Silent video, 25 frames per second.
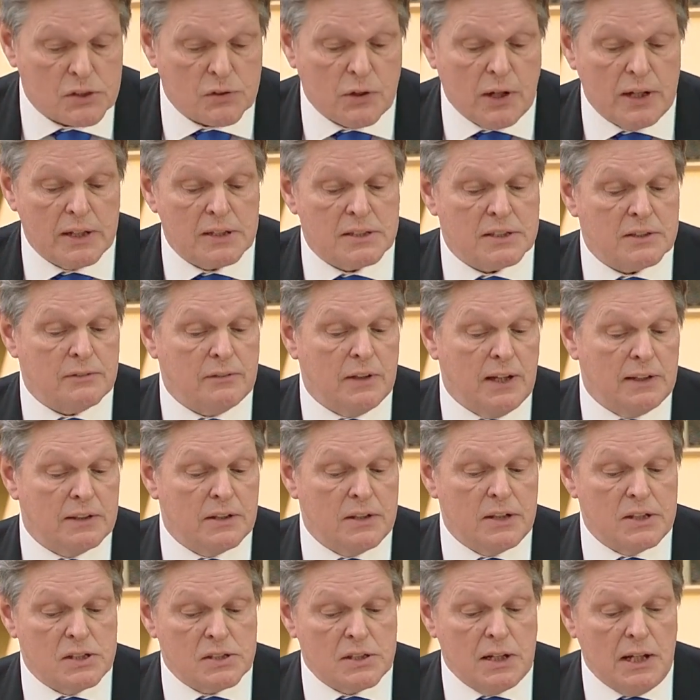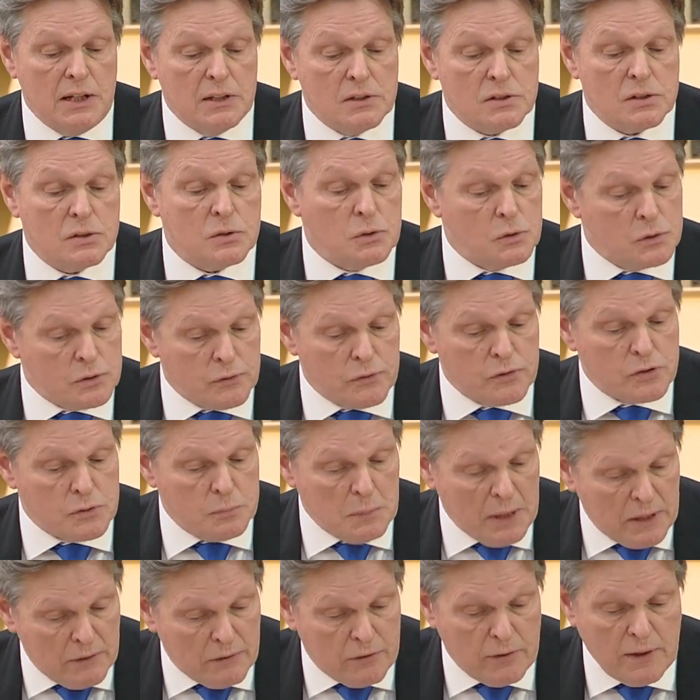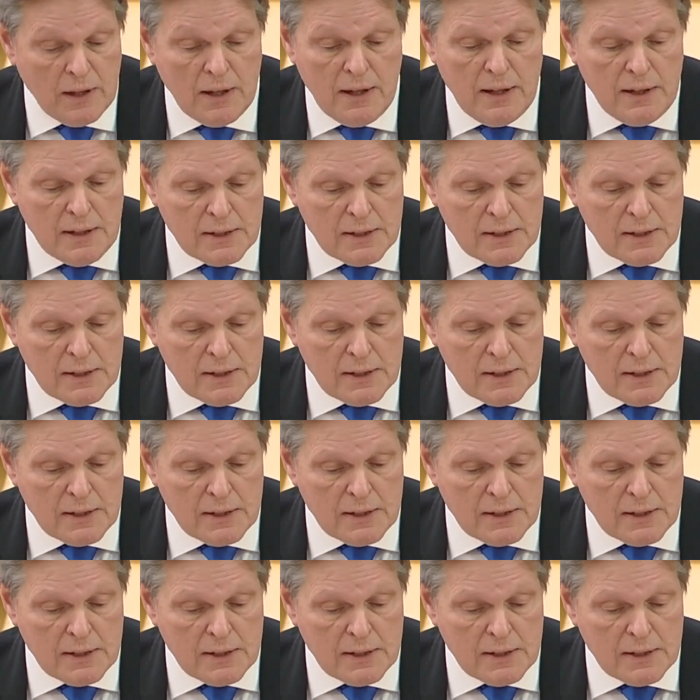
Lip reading: Christ of Latter-day Saints, Joseph Smith,